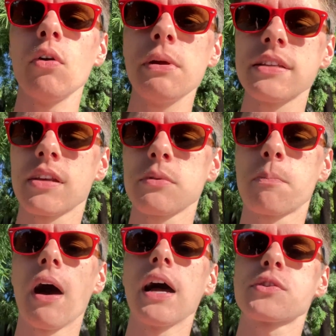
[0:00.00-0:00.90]
would be in some
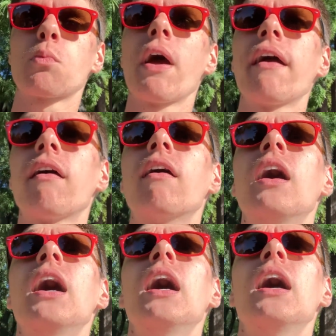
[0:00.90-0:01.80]
spots where
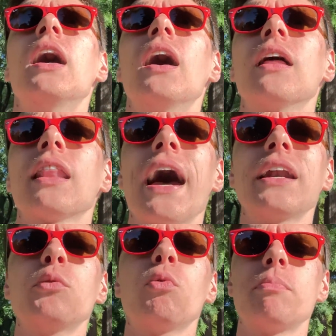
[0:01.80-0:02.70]

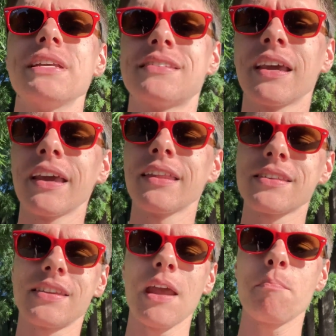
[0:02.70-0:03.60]
Aladdin would be singing the
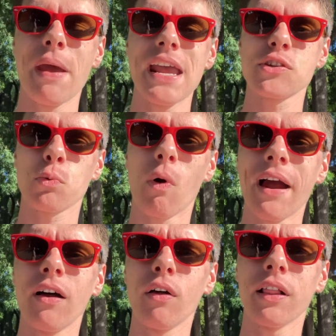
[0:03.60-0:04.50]
same pace
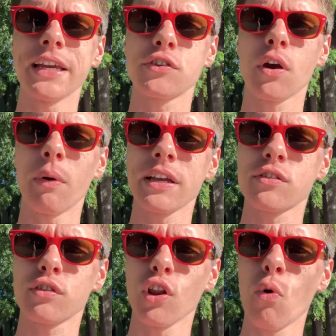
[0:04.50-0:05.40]
while it's going
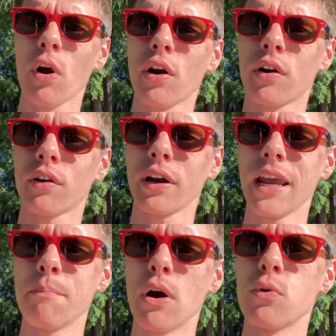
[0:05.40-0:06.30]
slower
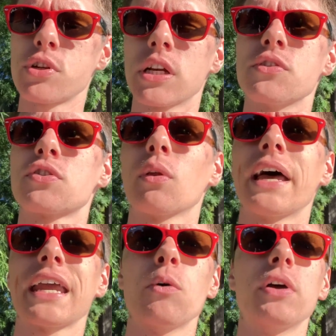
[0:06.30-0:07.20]
in motion. So
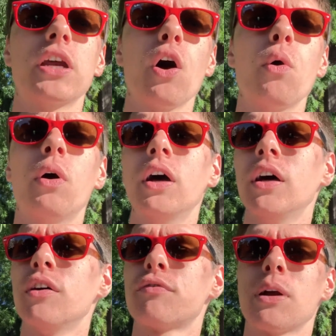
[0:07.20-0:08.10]
like it would go
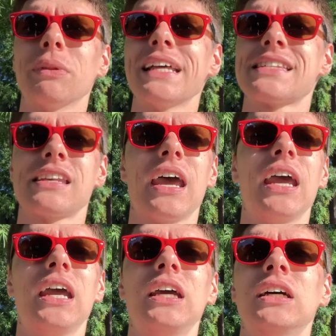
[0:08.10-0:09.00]
from, let's
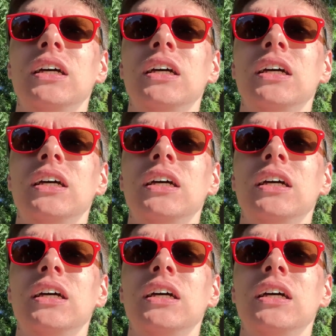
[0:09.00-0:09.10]
say,